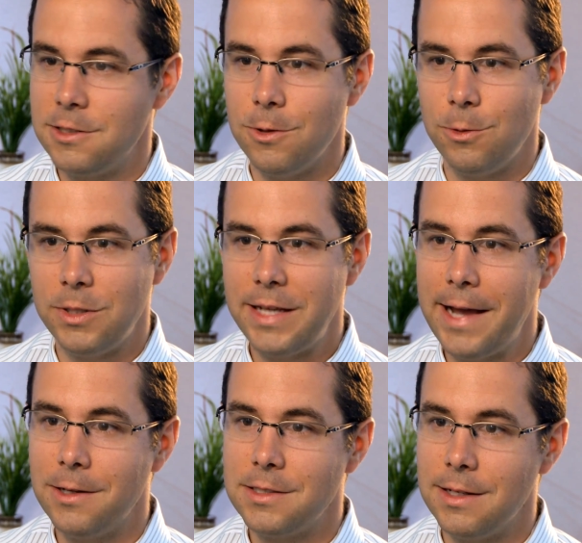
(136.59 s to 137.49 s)
So the
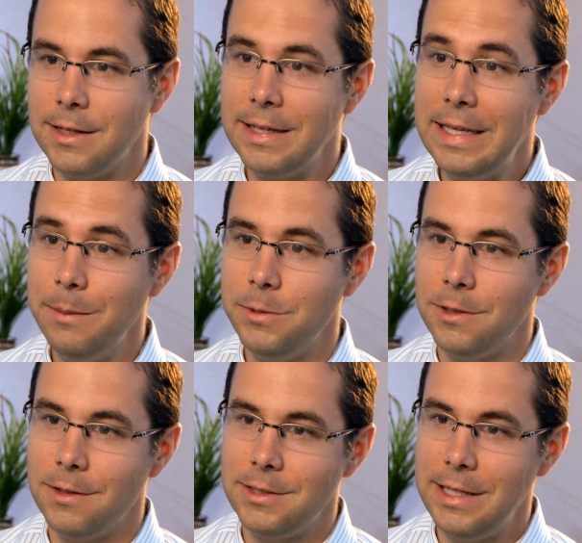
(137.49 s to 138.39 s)
retainer is going to keep
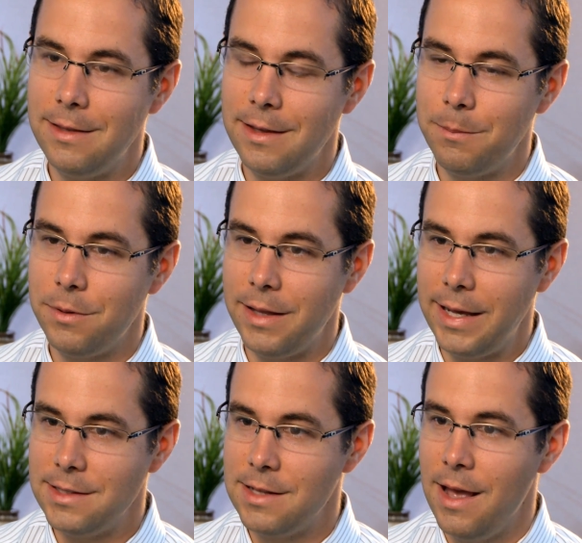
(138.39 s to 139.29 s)
your teeth in
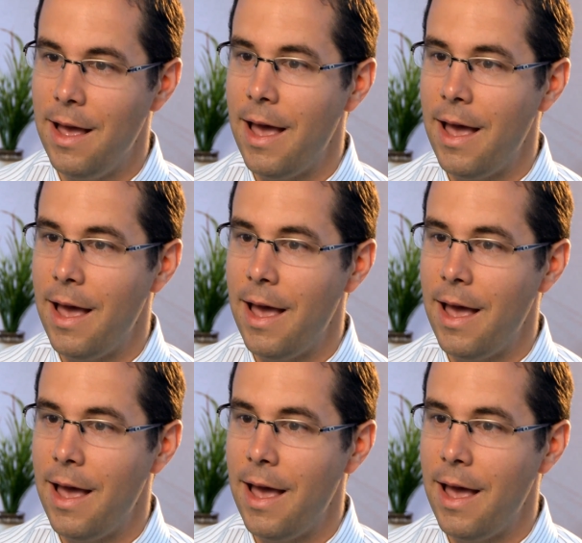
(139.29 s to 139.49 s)
place